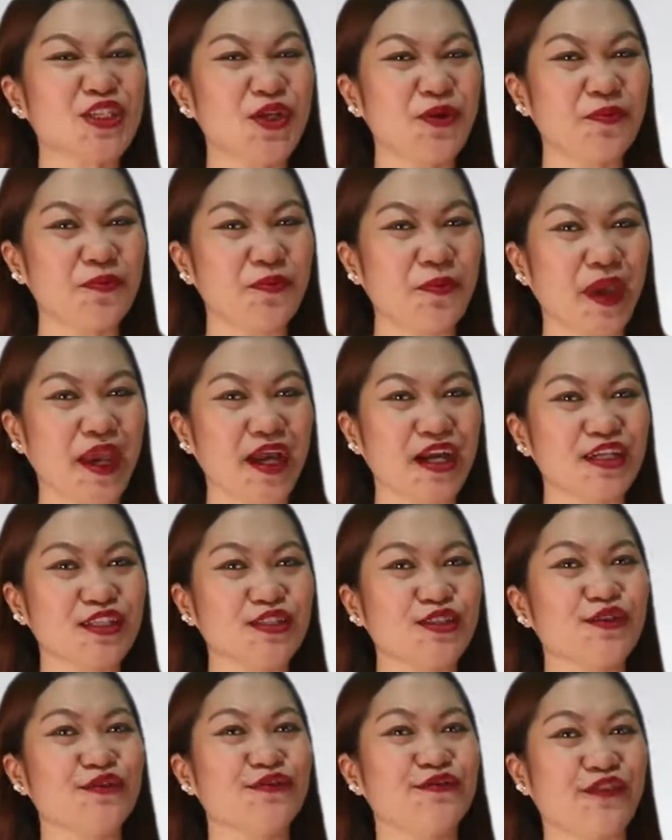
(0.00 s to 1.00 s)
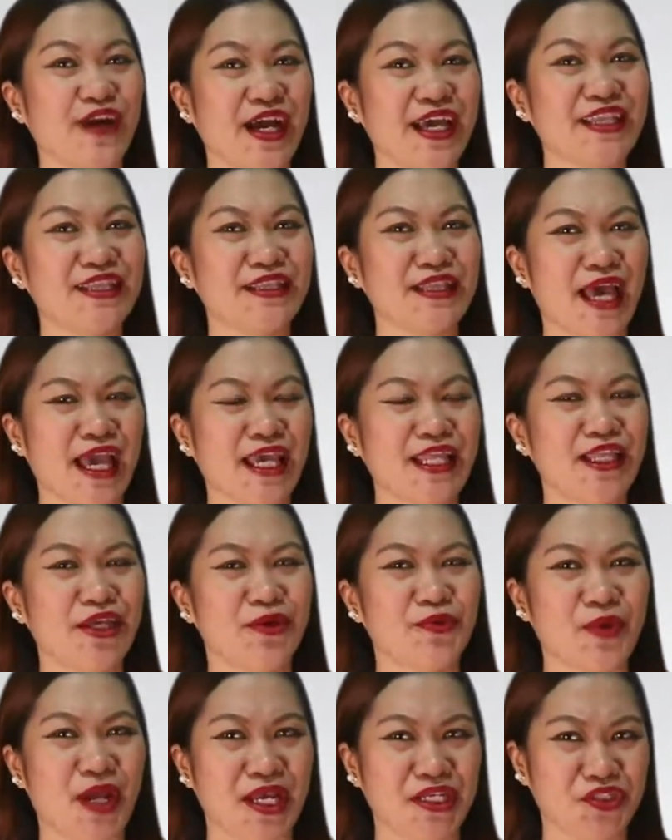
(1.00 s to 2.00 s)
compared to a fine
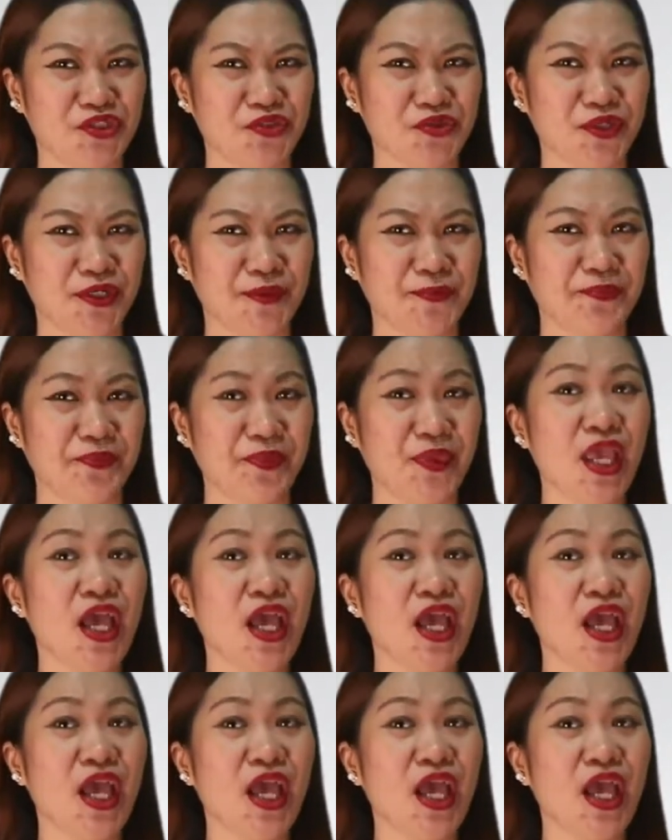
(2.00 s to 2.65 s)
dining restaurant.